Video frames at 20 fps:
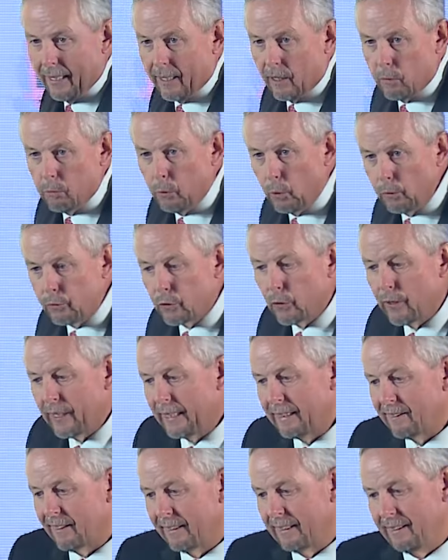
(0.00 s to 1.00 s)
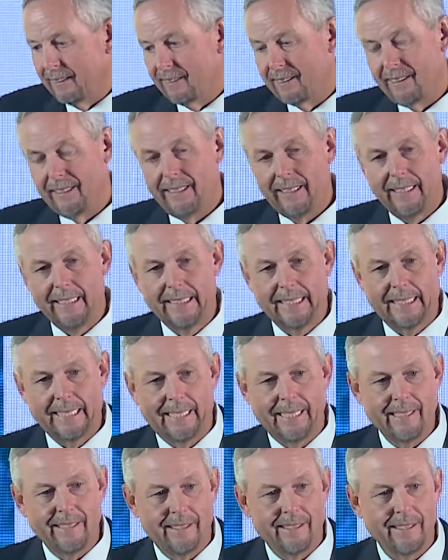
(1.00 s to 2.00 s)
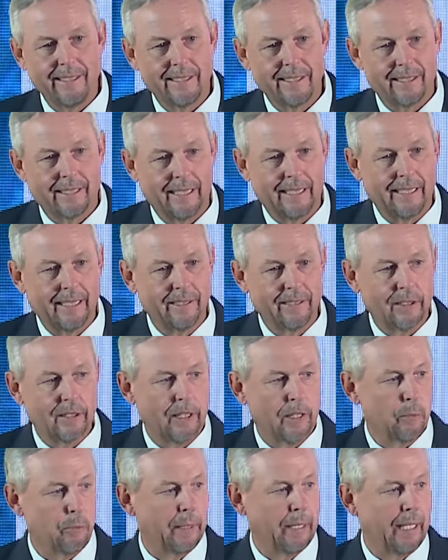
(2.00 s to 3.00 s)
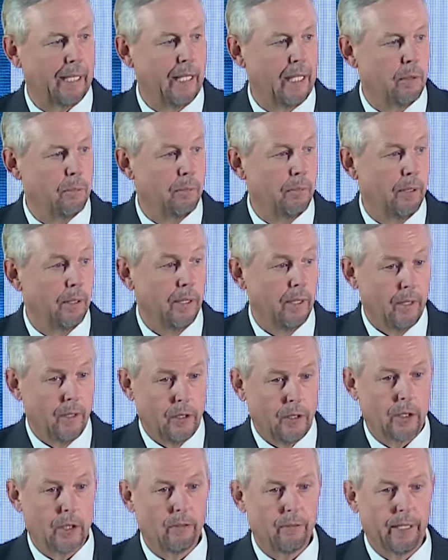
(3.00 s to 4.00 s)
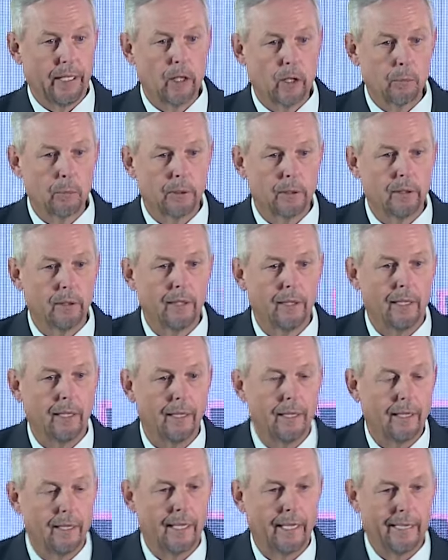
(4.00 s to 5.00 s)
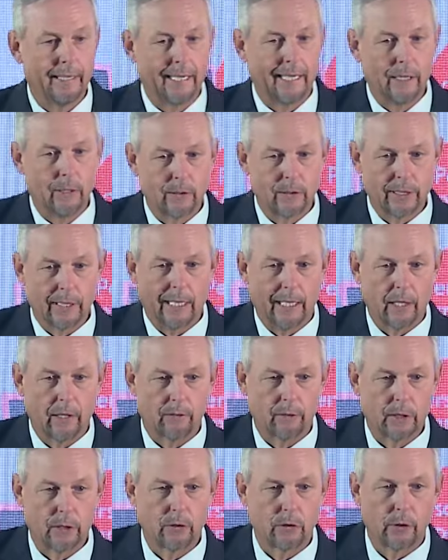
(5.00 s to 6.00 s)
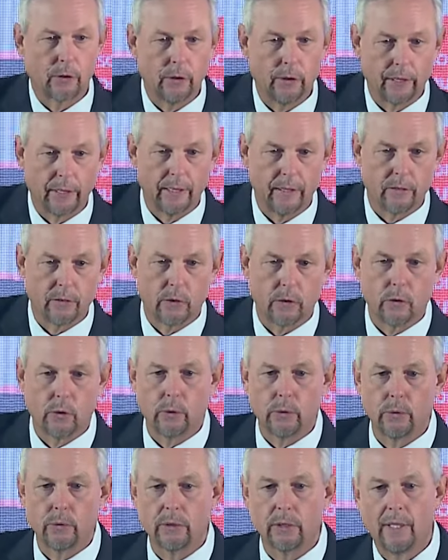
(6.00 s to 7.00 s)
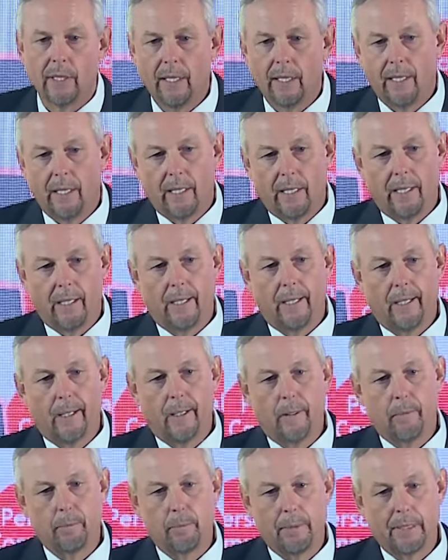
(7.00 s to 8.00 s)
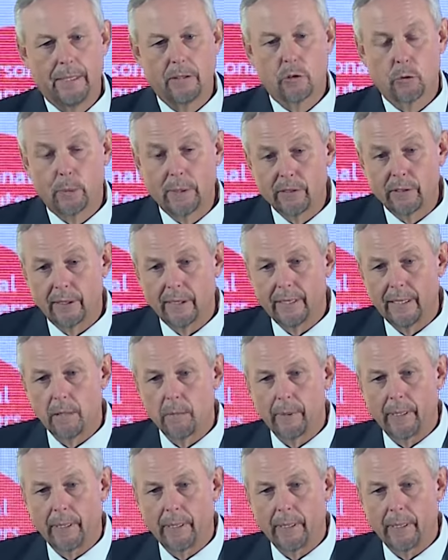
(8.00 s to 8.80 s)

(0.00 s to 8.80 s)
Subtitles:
Moved to the internet in the 90s, and the internet became available, announced out of the CERN Institute in Switzerland, and